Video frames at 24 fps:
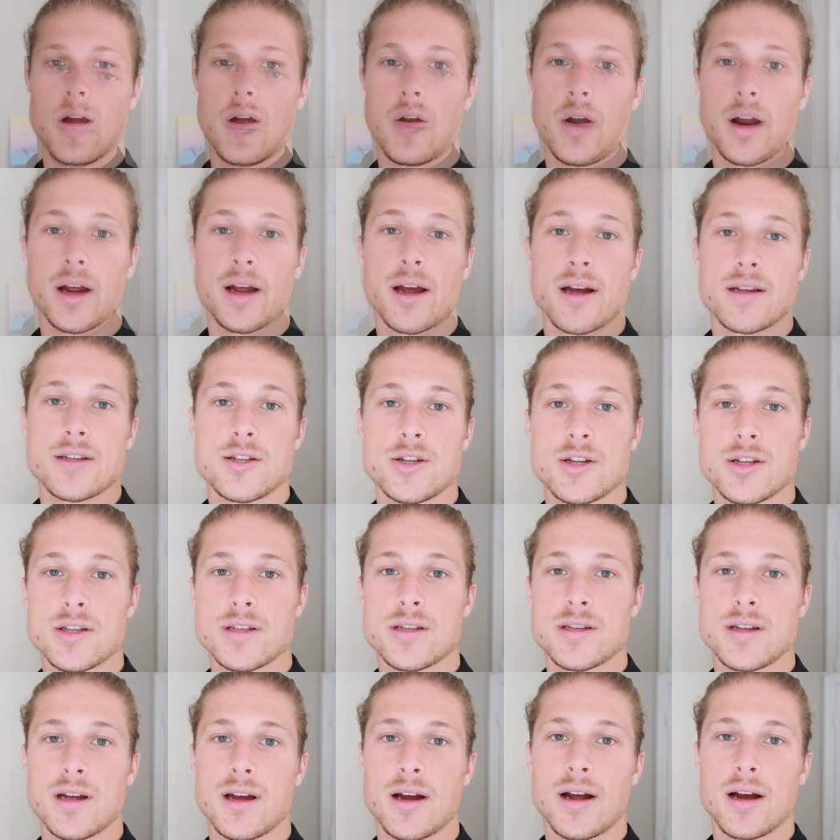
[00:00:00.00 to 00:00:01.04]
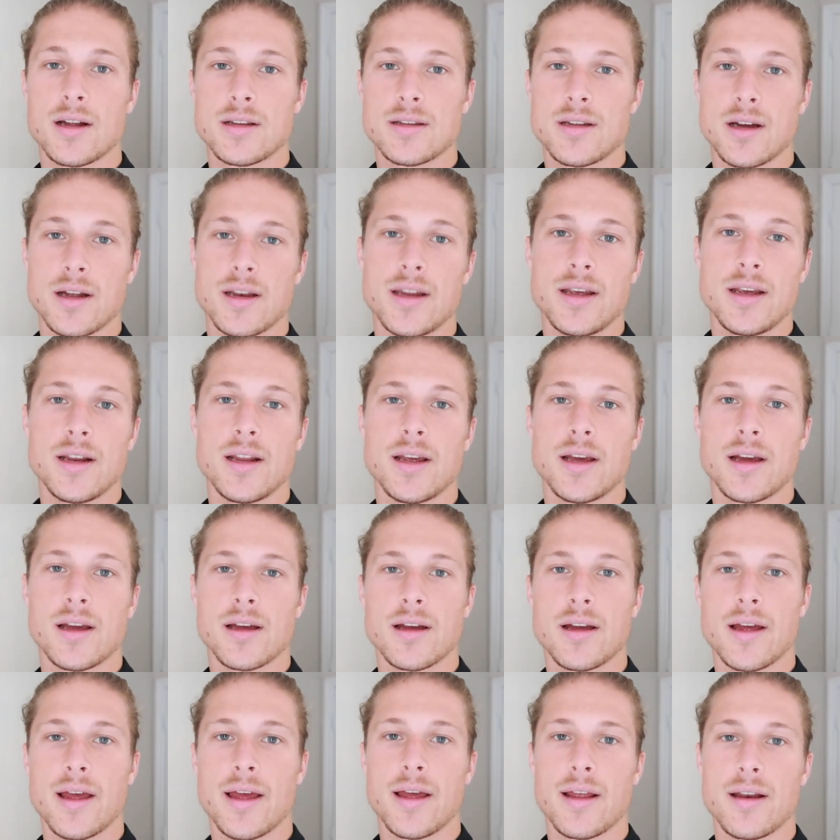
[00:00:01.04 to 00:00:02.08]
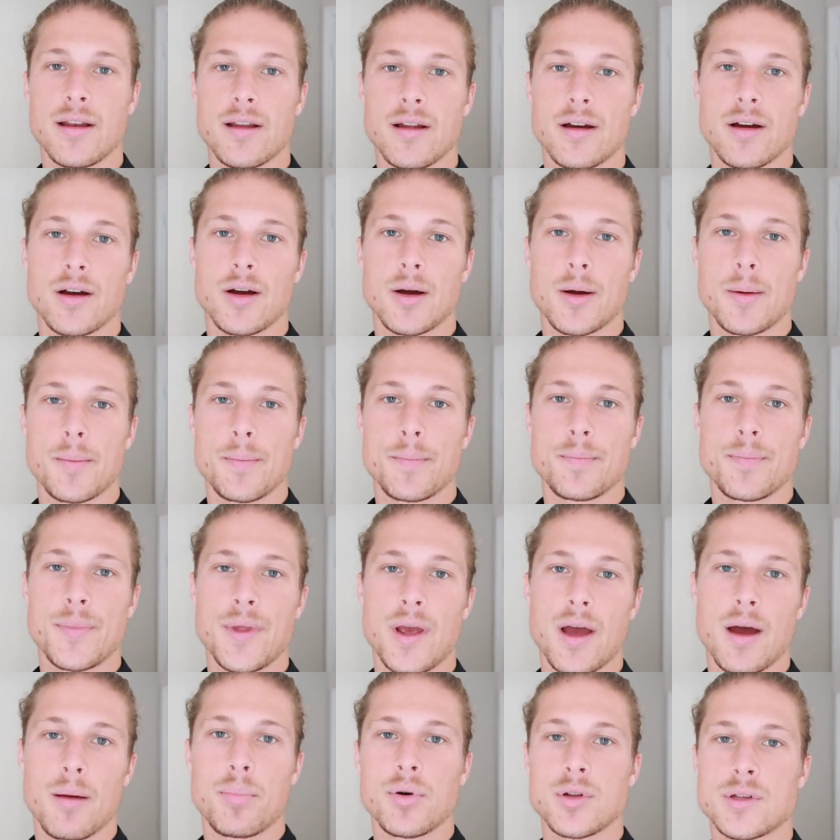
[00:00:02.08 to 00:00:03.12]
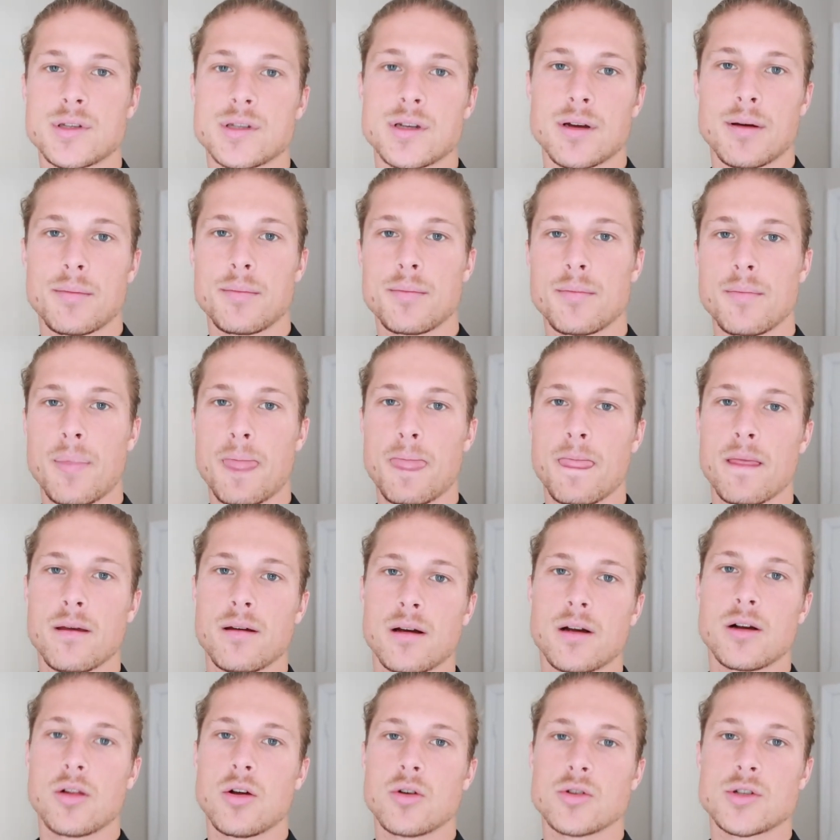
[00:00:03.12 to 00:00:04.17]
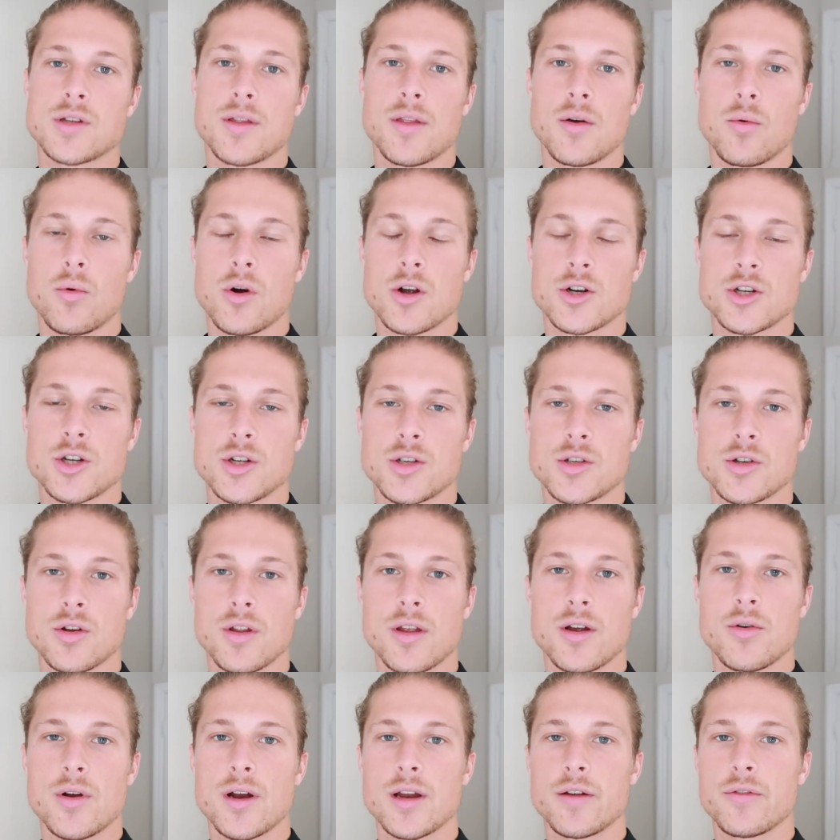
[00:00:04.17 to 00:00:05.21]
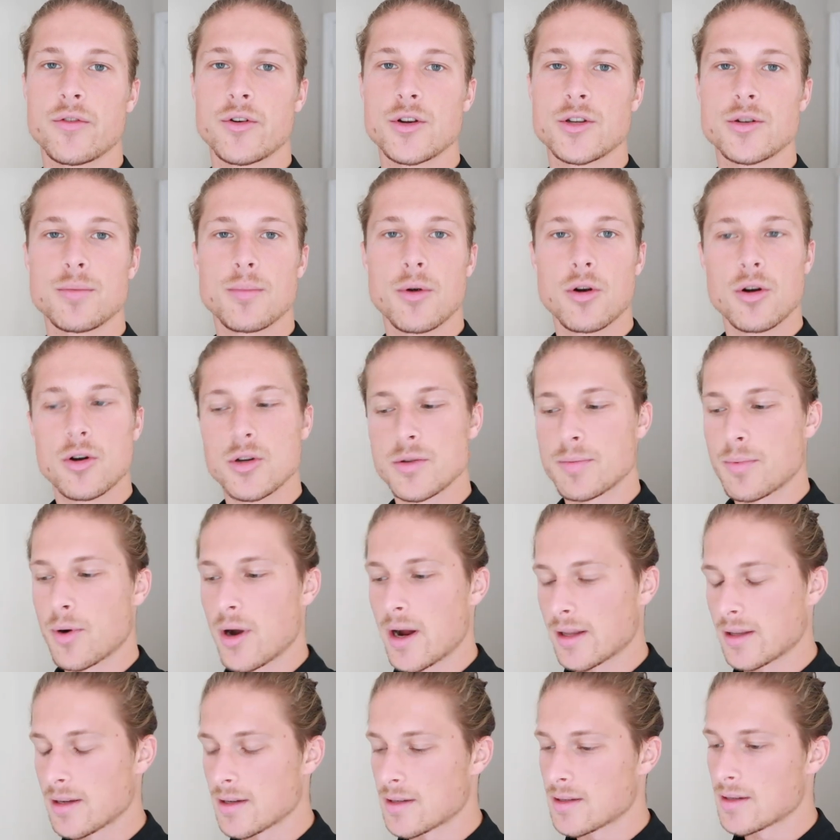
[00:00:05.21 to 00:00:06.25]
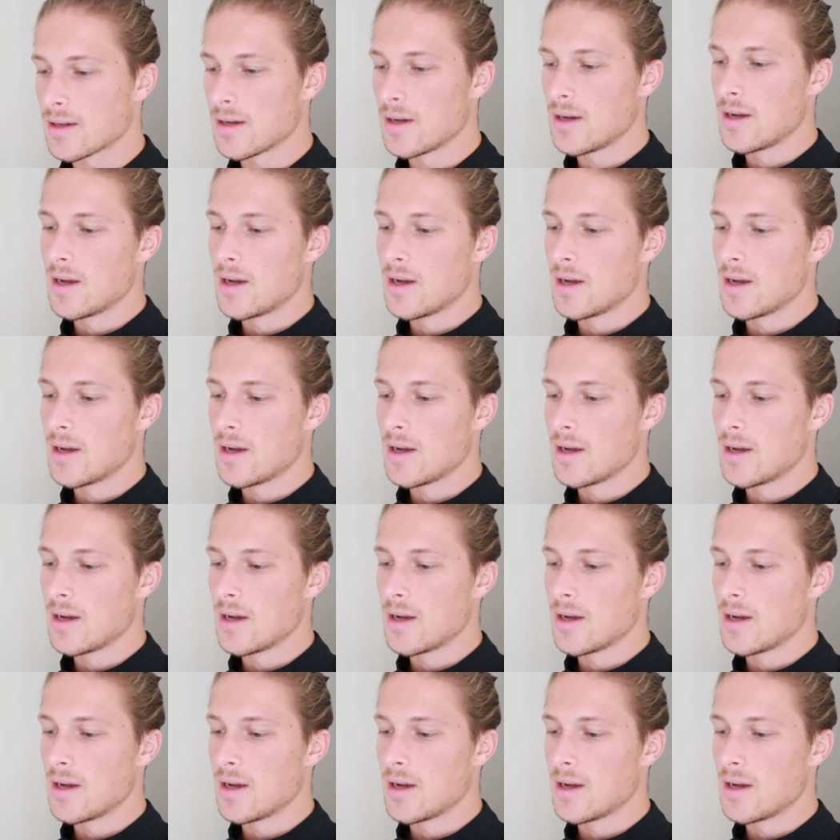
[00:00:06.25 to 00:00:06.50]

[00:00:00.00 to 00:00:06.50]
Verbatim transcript: all right guys just uh, got done eating and um, yeah put some Closing the washer so they're ready for tomorrow's practice.